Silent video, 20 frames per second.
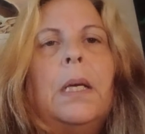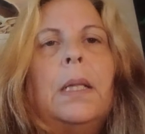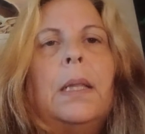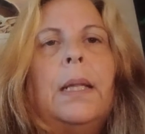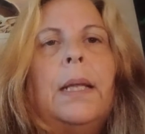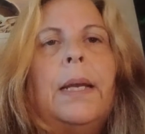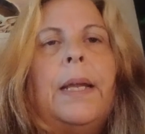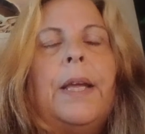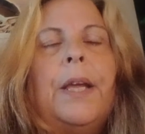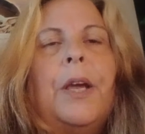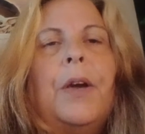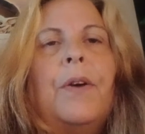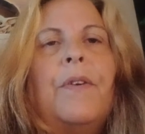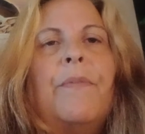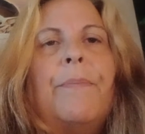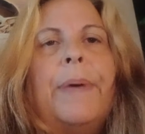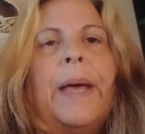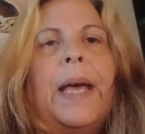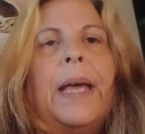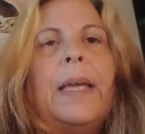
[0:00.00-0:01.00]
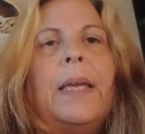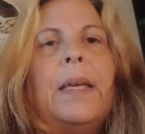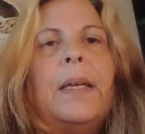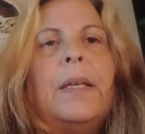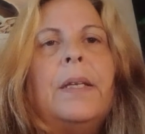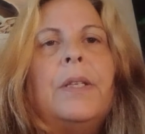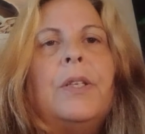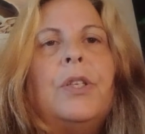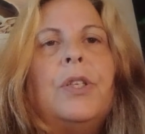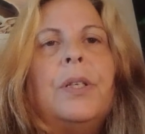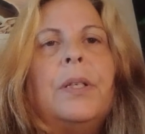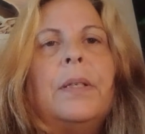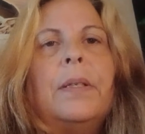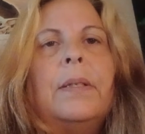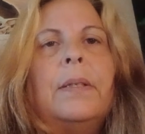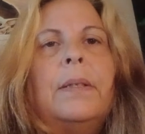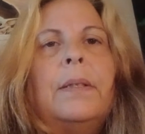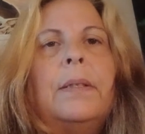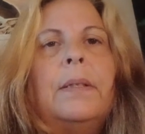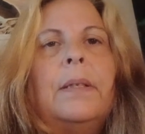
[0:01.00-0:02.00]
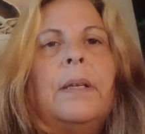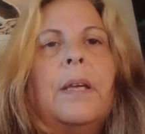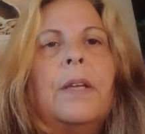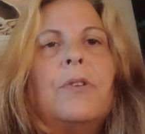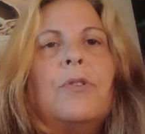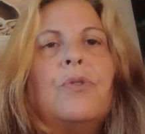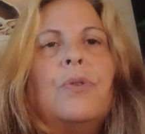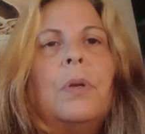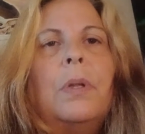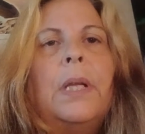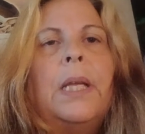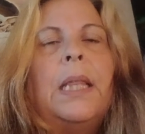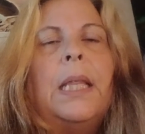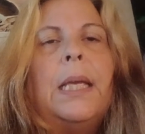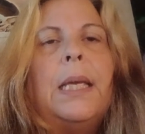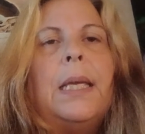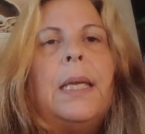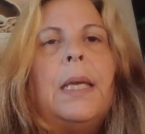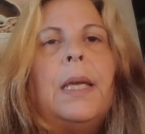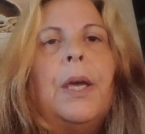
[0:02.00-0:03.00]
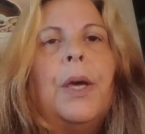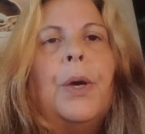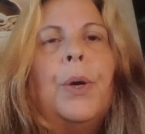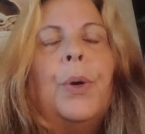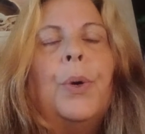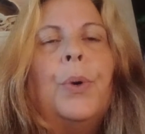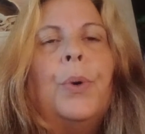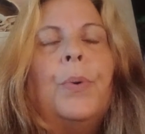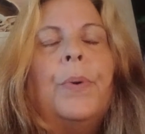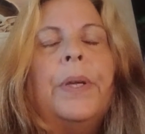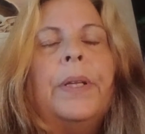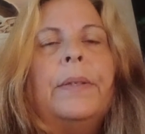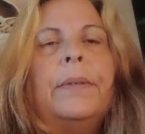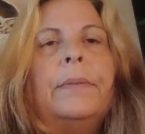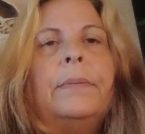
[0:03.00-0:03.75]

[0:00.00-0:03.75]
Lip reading: Letting go of baggage and controlling the ego